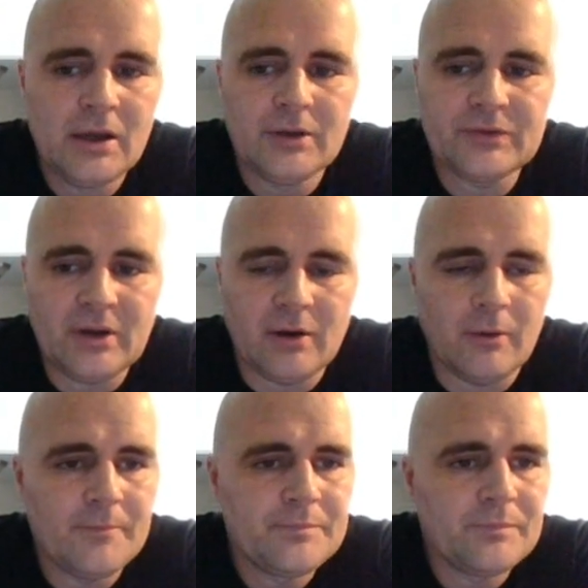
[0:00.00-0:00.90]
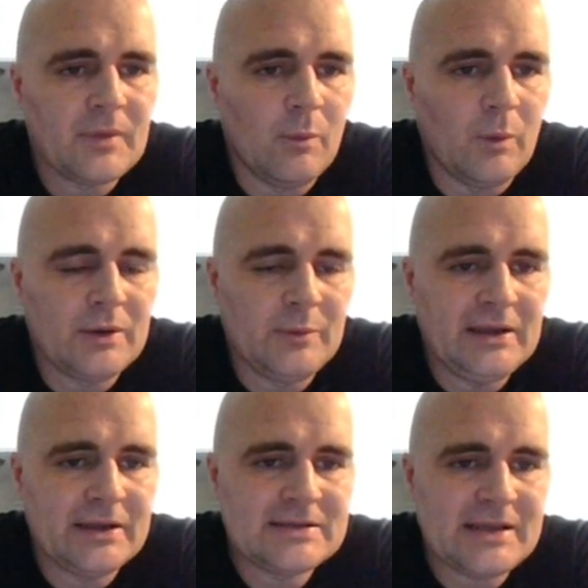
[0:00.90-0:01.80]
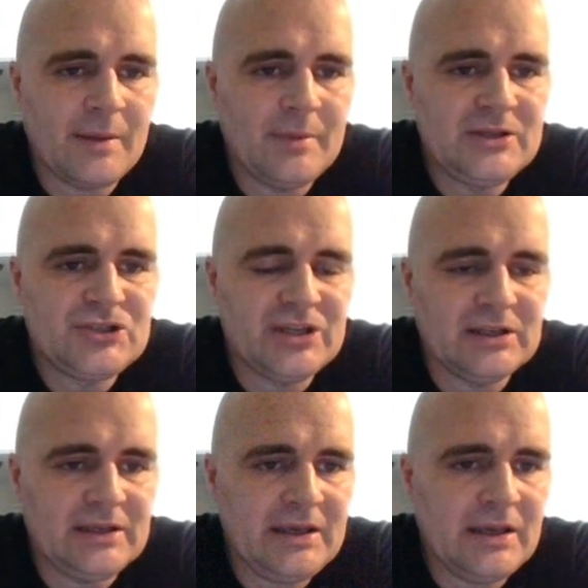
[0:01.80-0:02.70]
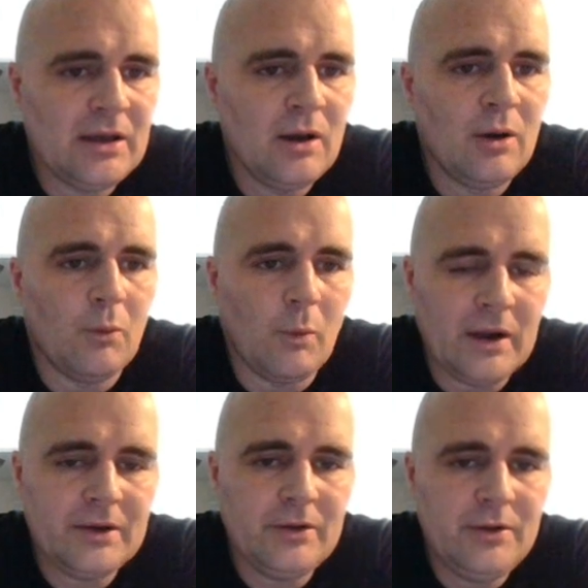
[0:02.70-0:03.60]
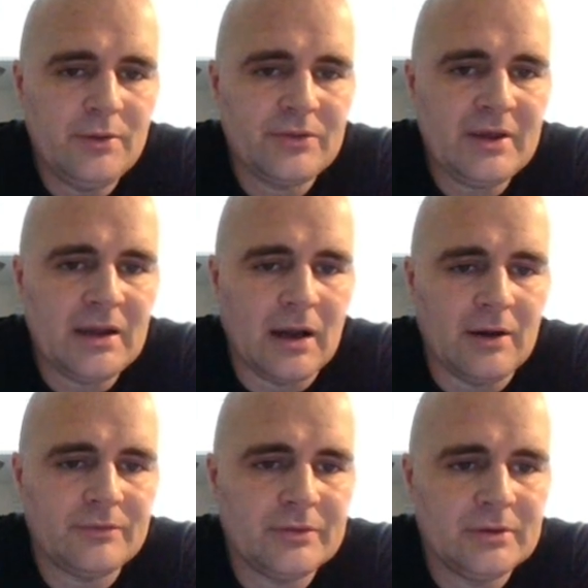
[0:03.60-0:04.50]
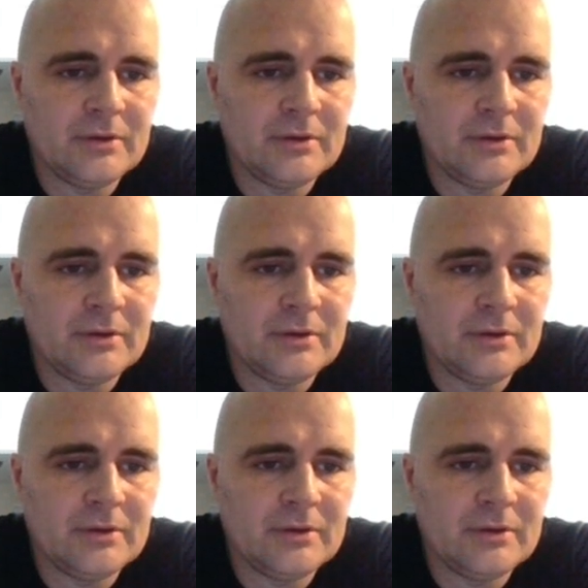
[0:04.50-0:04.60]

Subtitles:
So, when we examine Jing Li, what do you think of?